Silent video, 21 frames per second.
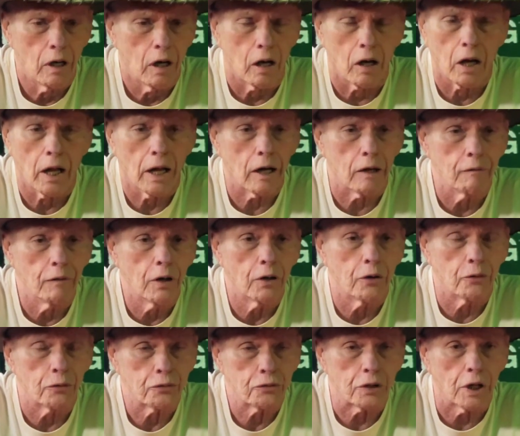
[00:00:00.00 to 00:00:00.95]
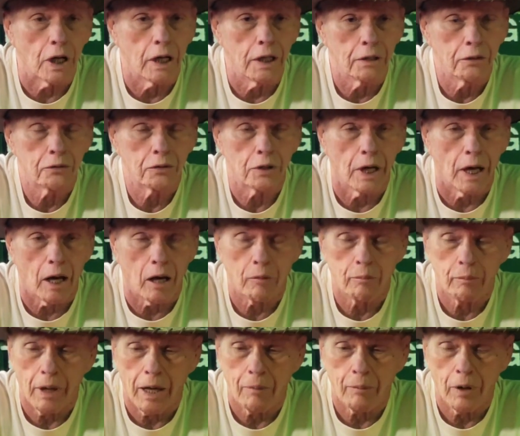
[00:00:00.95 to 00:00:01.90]
a lot of other states,
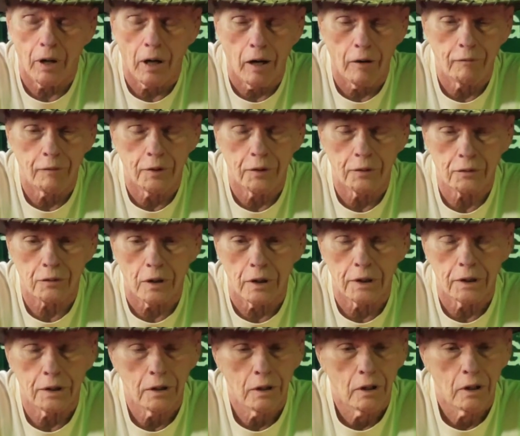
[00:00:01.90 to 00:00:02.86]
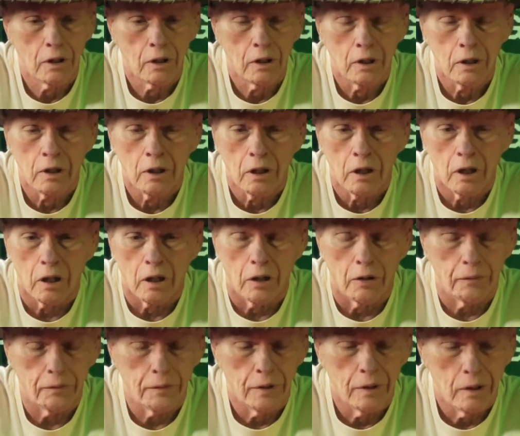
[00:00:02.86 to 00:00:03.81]
Alabama, obviously.
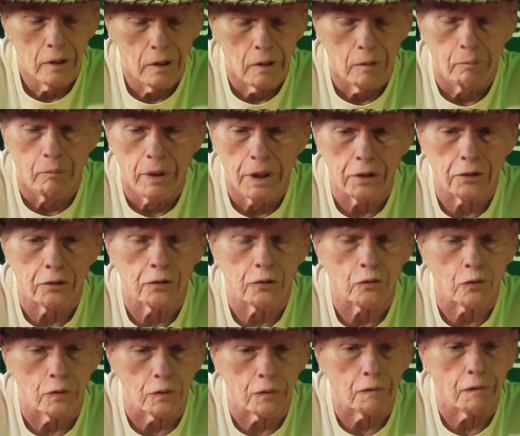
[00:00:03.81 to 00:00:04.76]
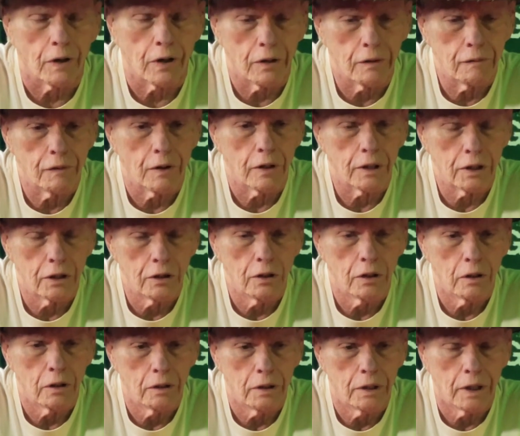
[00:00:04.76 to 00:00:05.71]
The business was very, very
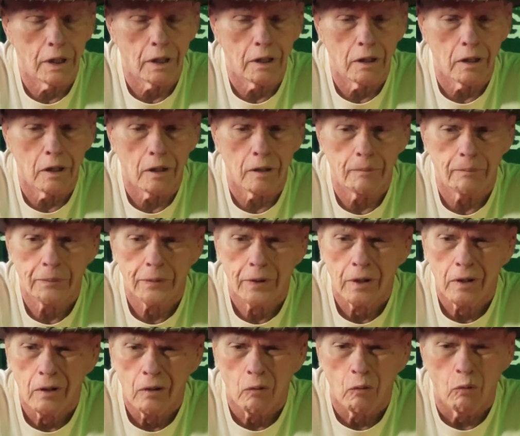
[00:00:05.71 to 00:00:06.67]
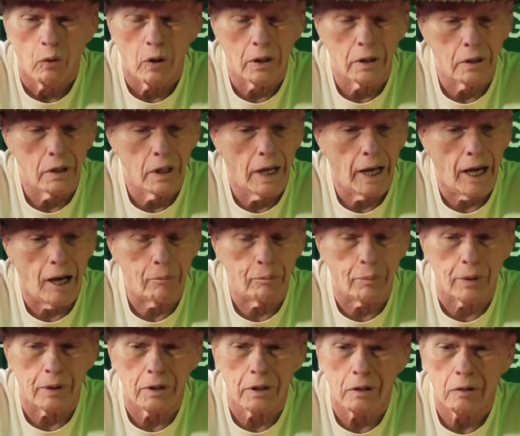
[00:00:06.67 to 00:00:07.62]
good. And what
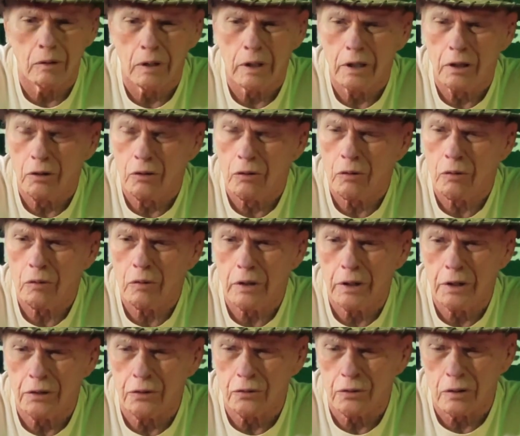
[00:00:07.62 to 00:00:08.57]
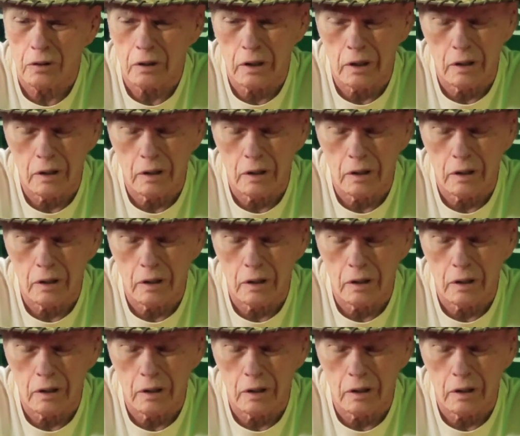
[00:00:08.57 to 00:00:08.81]
happened here is